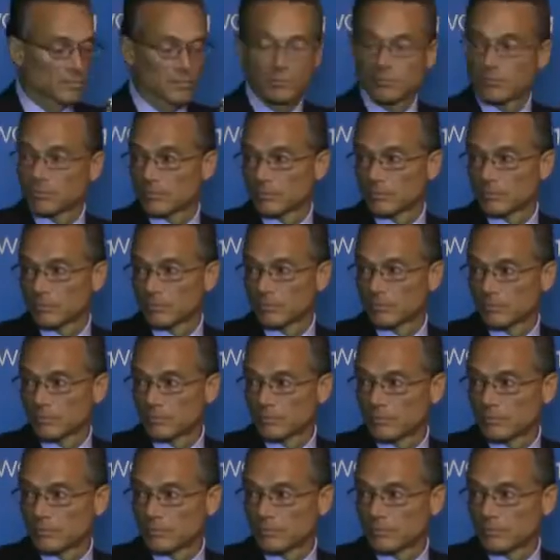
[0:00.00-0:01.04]

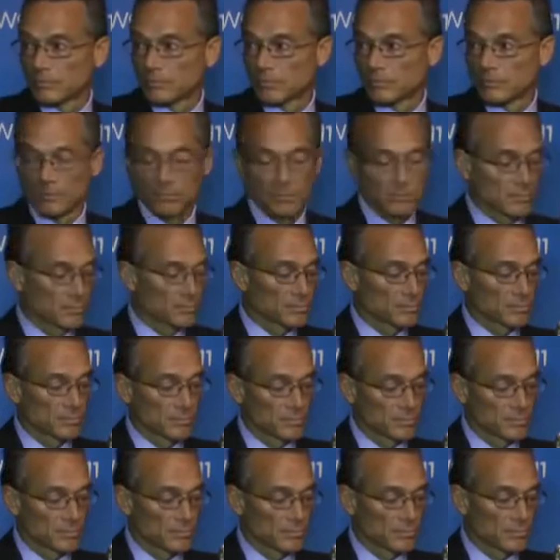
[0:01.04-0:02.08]

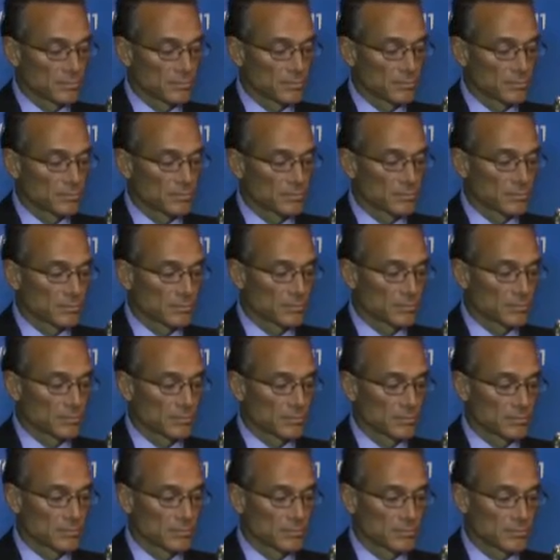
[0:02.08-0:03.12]

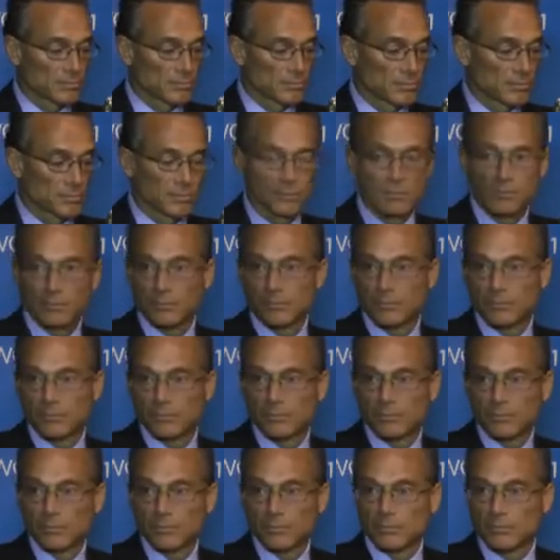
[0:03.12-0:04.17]

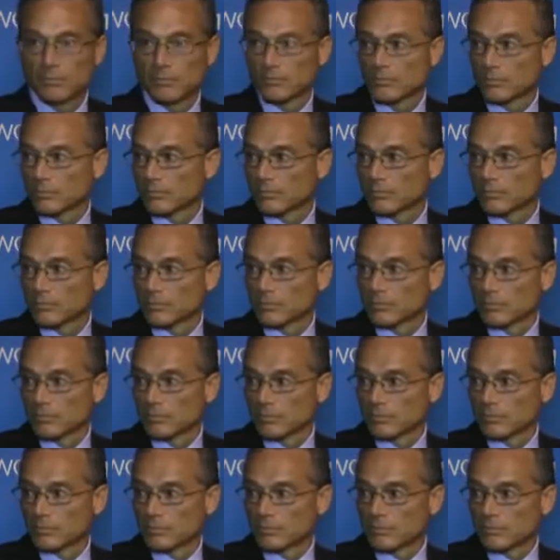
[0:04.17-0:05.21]

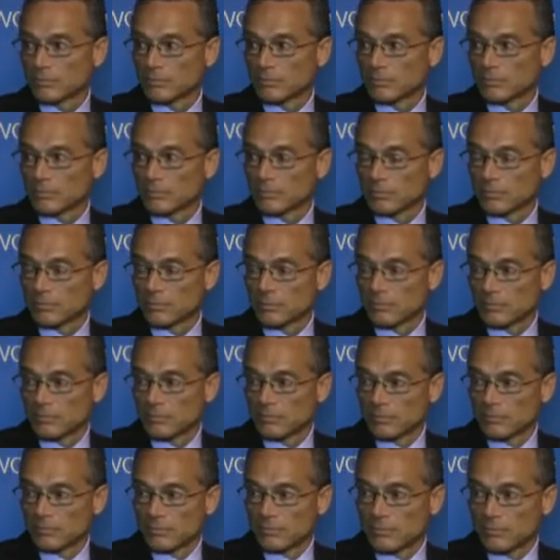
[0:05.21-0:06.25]

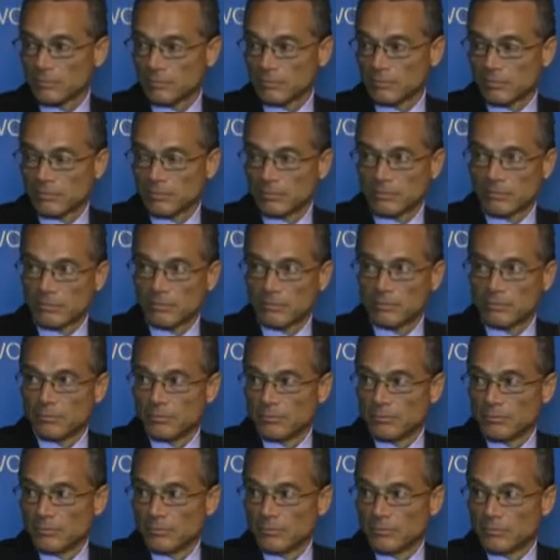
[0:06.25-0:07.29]

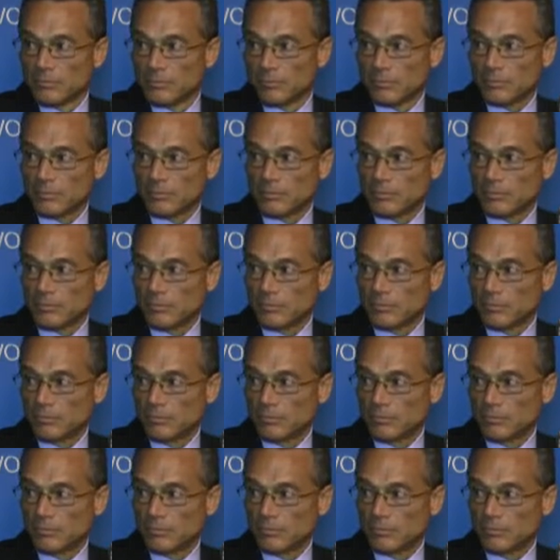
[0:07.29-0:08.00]
(not speaking)